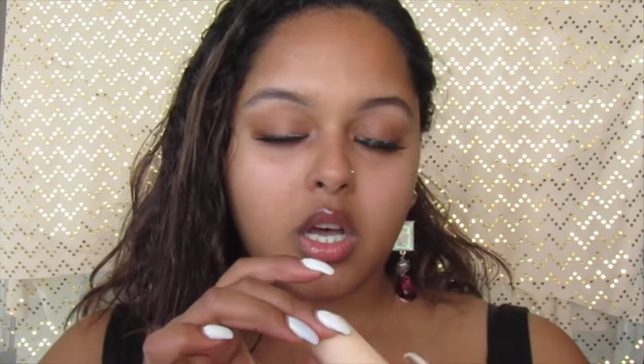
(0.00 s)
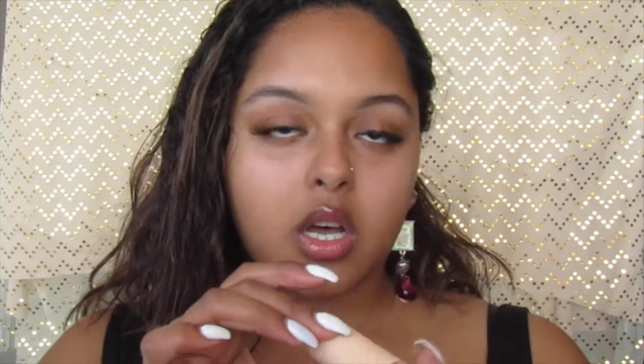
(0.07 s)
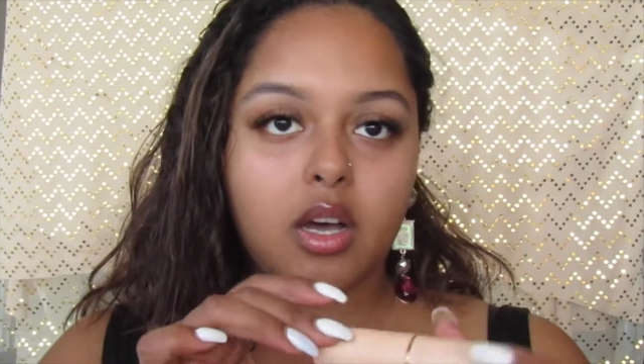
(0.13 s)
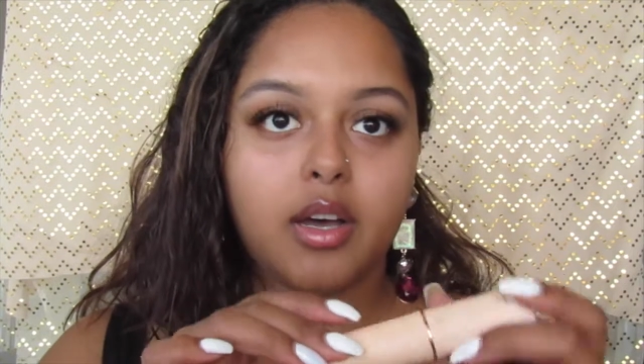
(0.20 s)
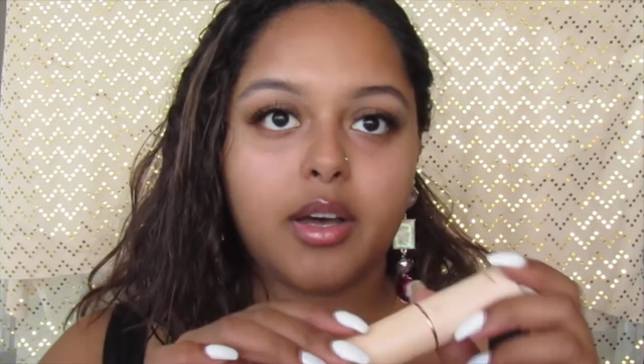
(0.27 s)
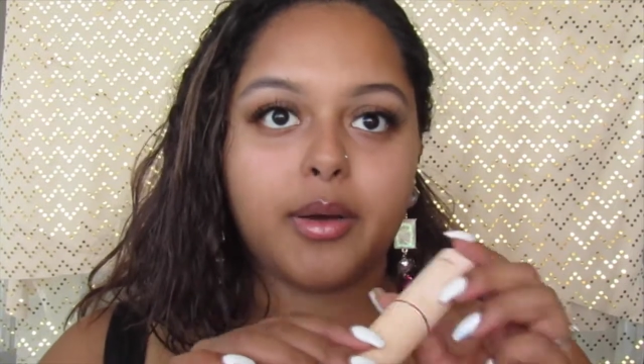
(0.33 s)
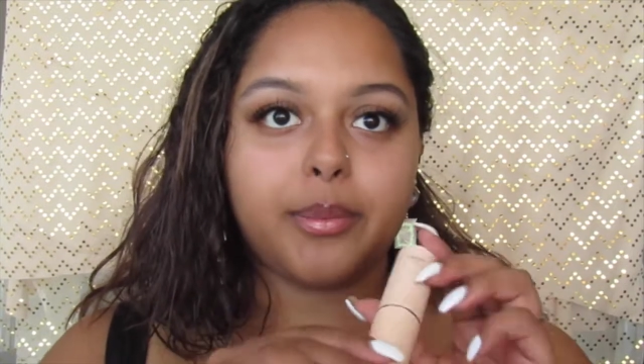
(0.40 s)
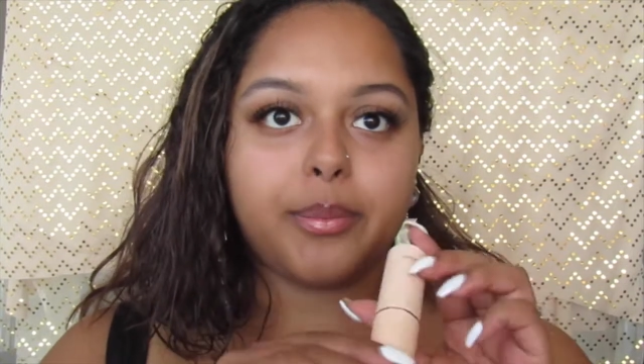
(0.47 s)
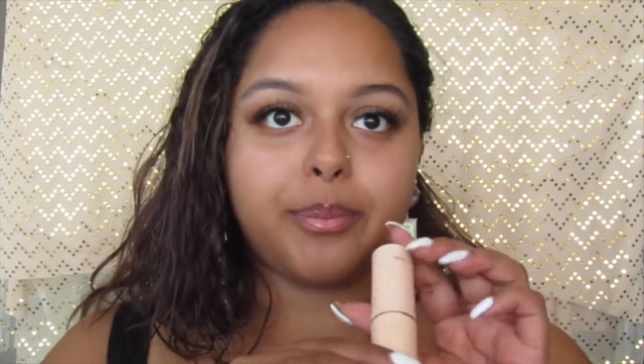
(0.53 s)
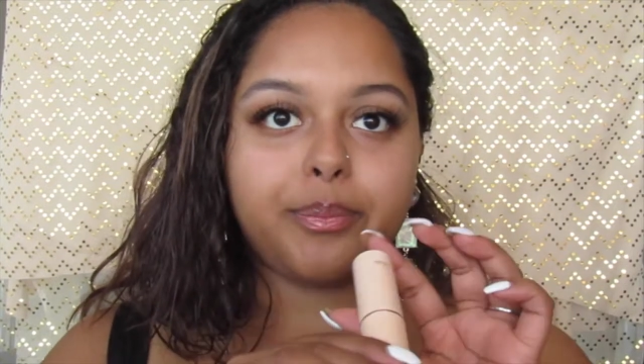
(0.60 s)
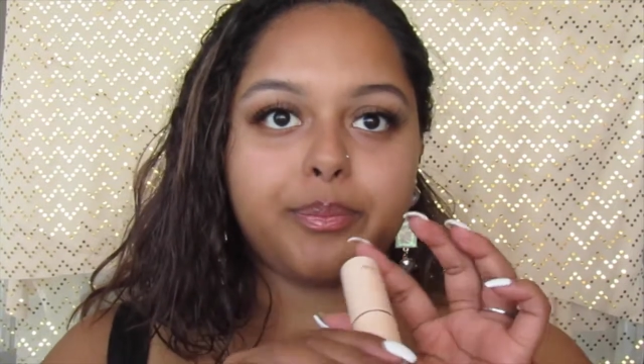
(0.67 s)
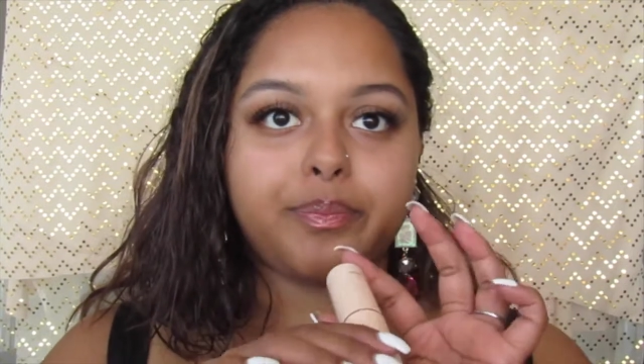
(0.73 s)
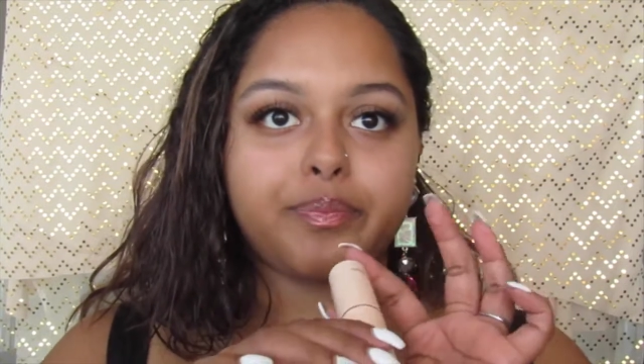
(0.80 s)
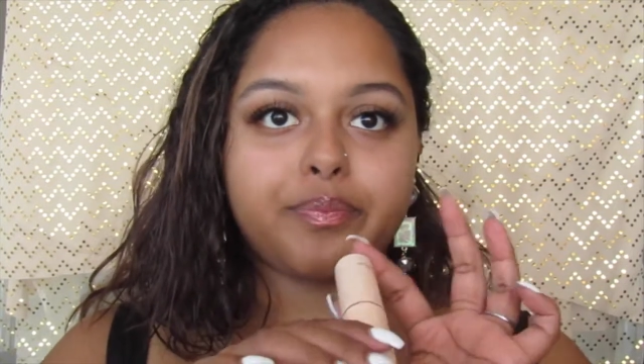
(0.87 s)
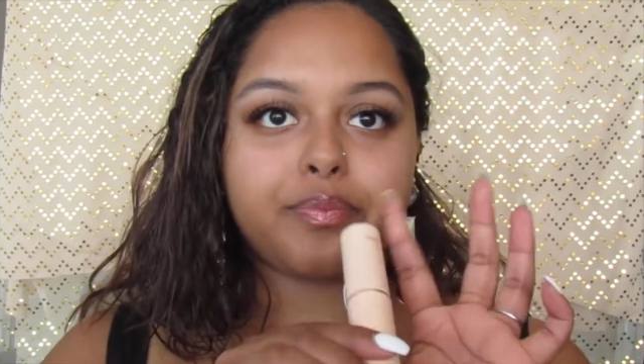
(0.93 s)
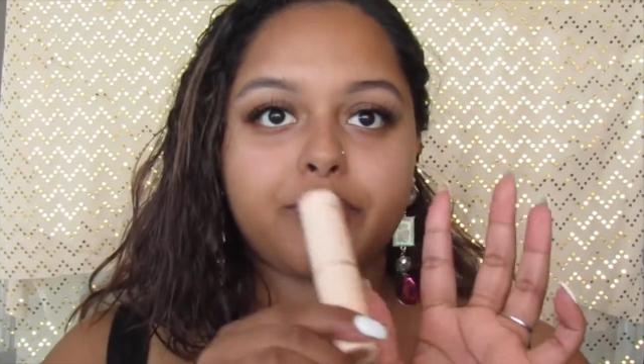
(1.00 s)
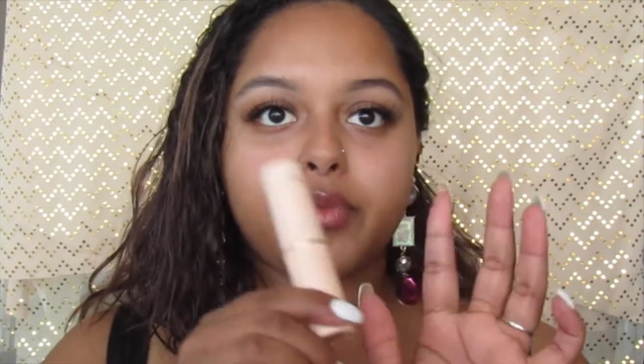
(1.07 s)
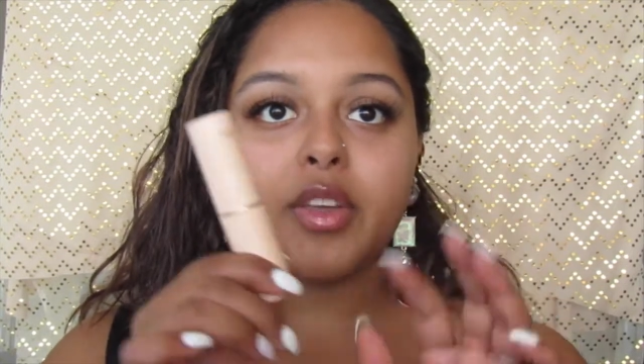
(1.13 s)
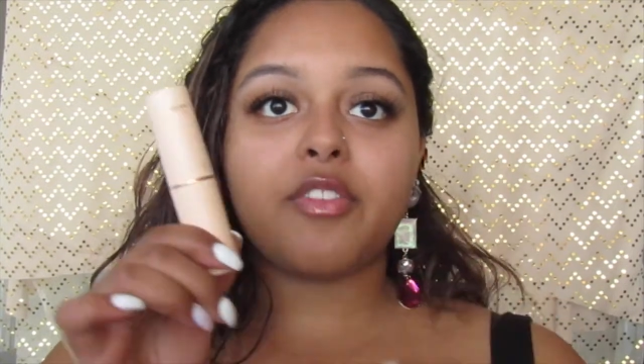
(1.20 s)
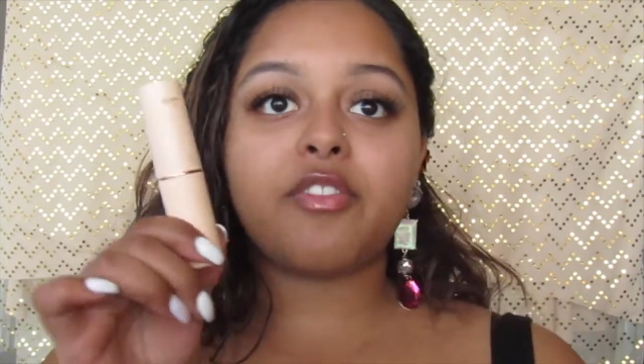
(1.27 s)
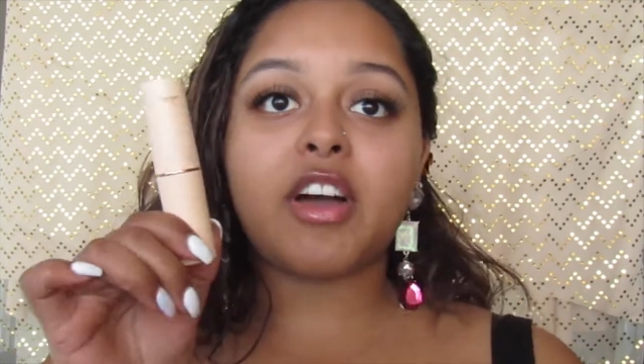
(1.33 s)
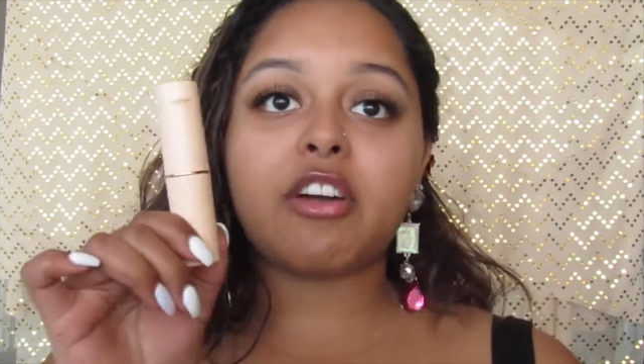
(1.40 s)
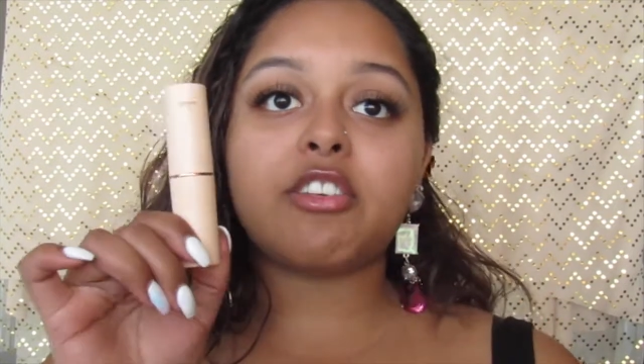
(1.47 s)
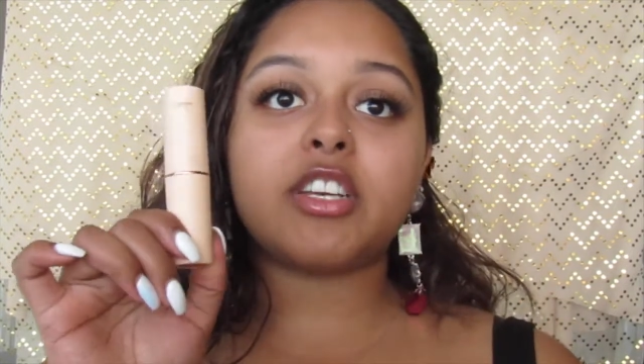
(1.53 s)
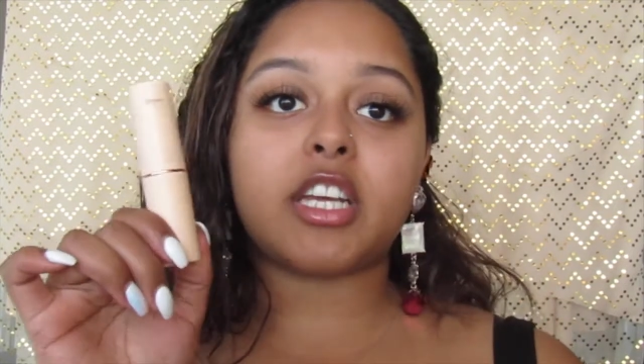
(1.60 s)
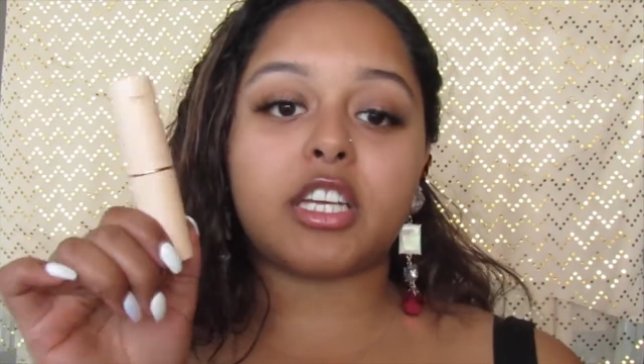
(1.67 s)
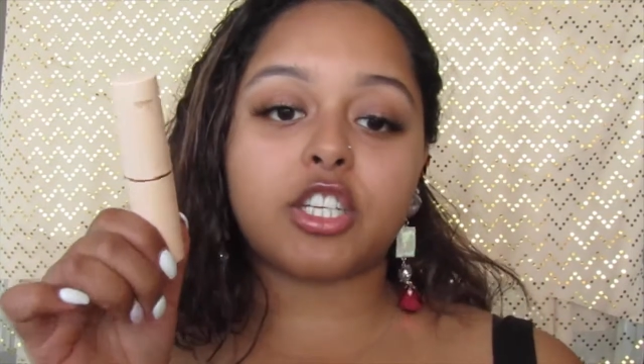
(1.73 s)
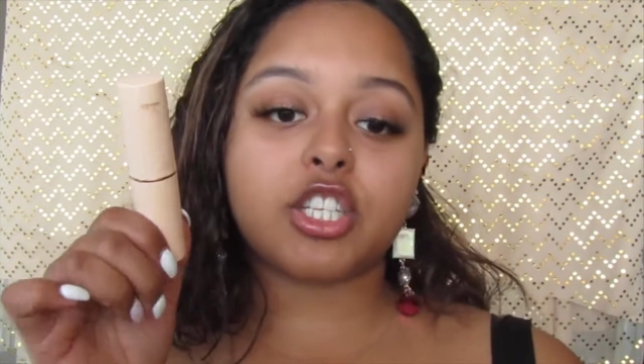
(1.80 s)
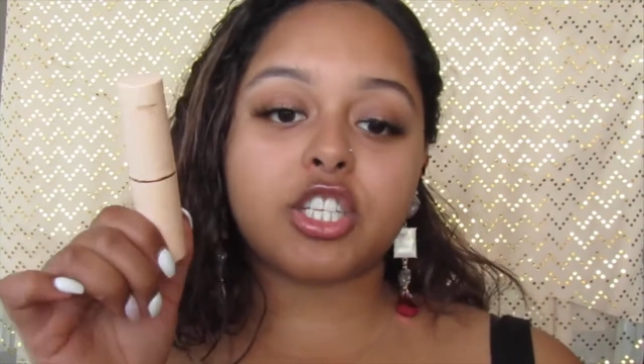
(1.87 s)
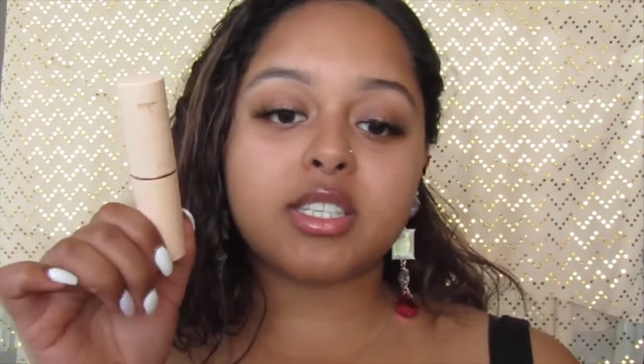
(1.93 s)

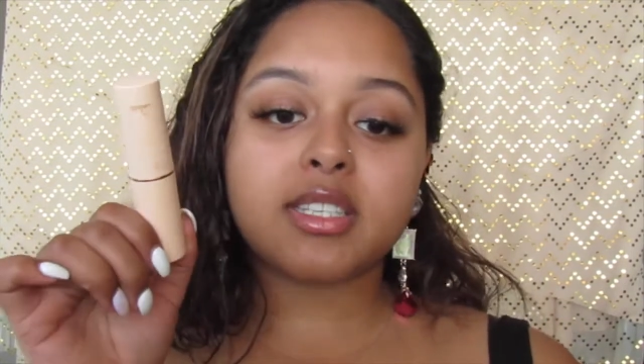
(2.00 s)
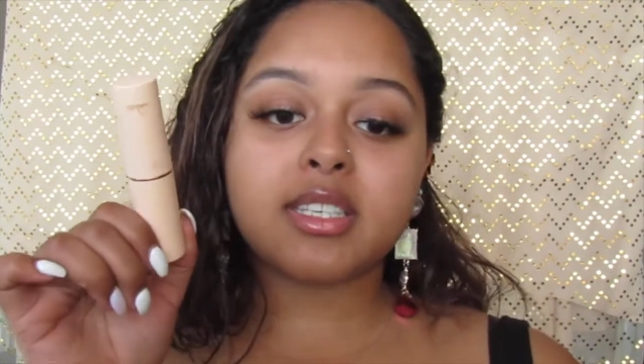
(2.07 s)
foundation